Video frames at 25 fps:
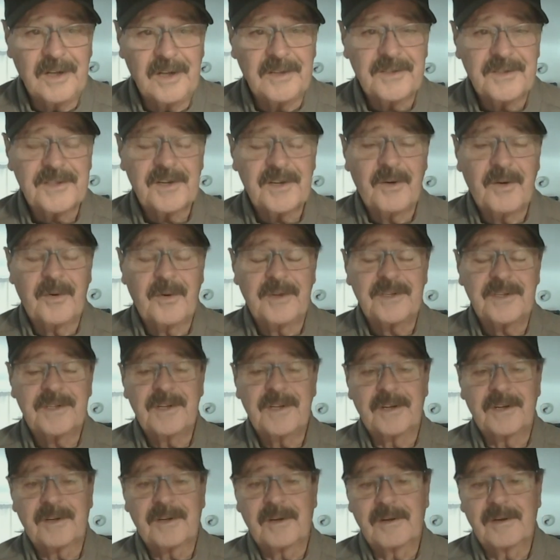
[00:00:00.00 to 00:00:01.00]
And so it's
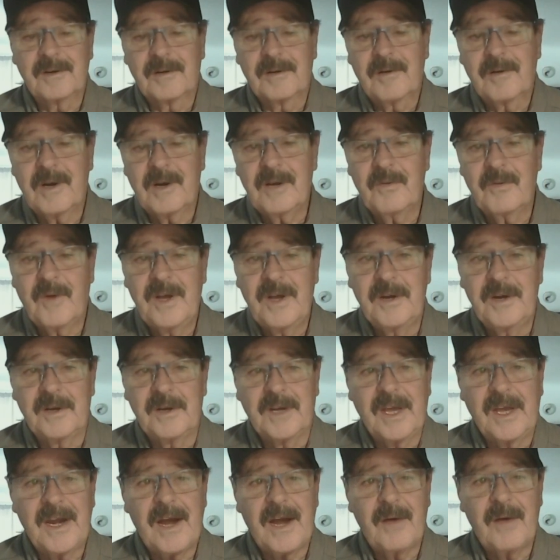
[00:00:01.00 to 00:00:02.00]
a great way to
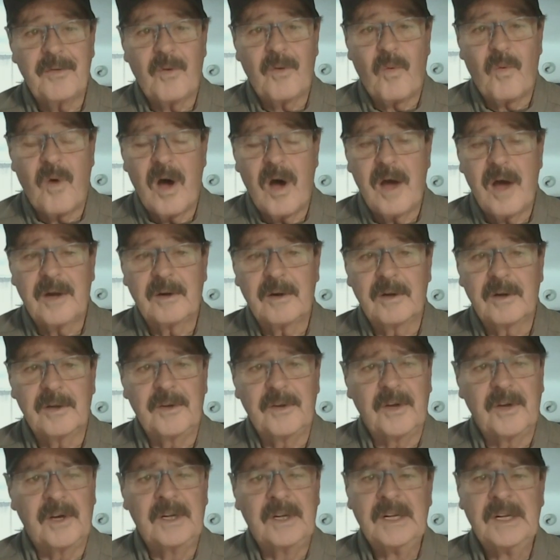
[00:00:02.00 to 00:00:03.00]
get out in the water,
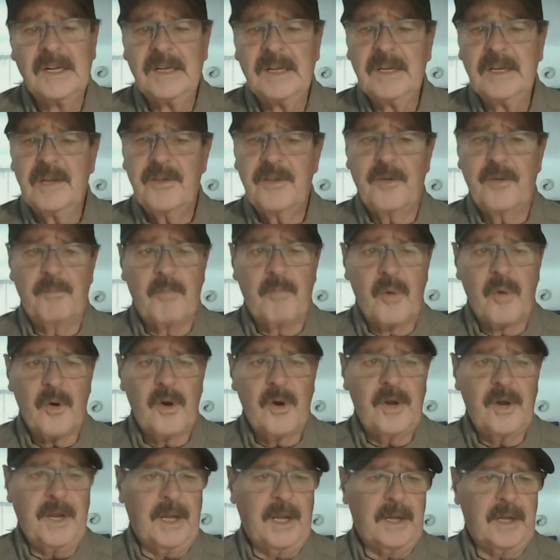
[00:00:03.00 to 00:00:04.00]
and the
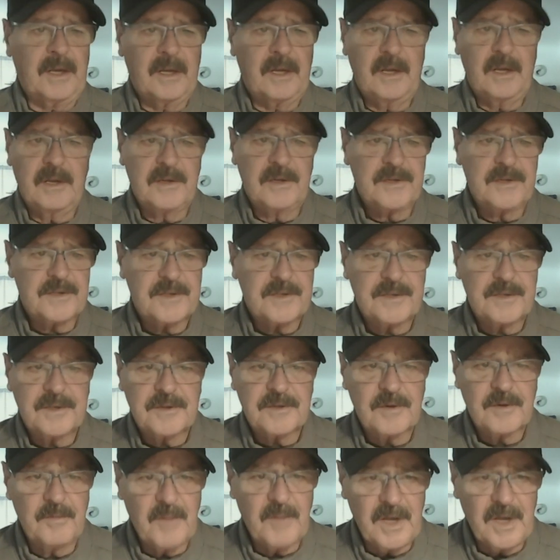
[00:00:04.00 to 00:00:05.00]
birding is
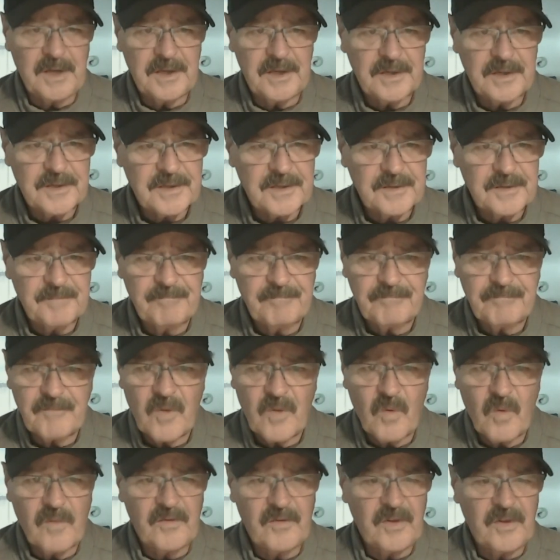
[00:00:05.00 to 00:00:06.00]
tremendous
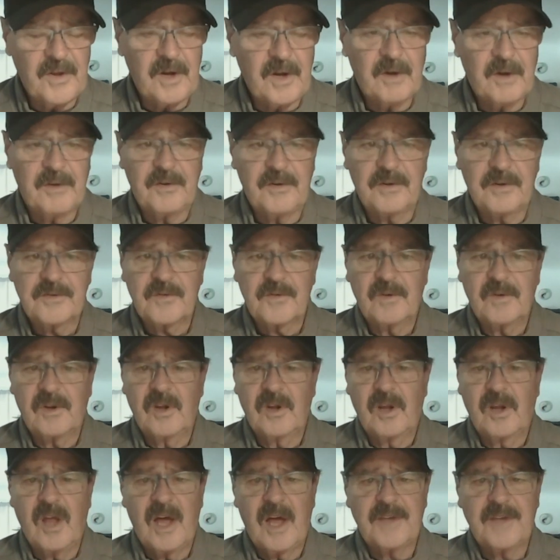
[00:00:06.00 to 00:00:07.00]
over there. There's
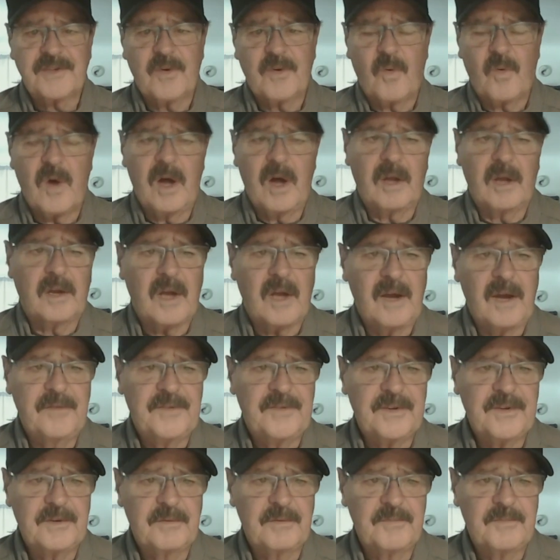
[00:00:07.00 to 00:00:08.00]
lots of wildlife
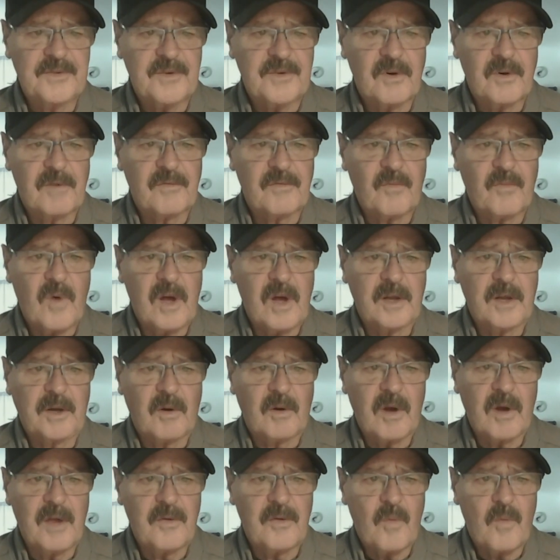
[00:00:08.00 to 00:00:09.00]
to observe while
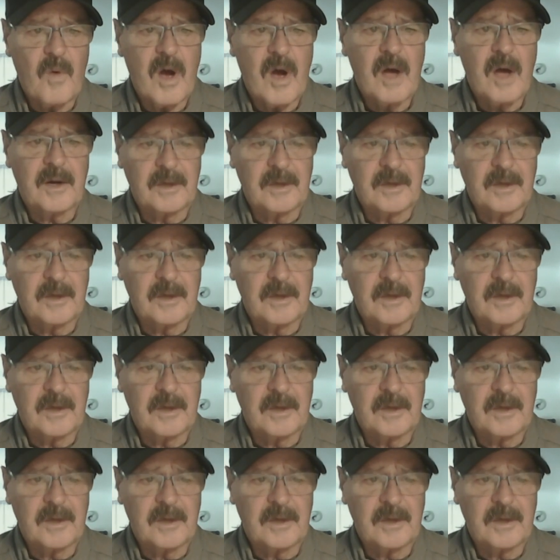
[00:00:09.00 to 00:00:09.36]
you're on the water.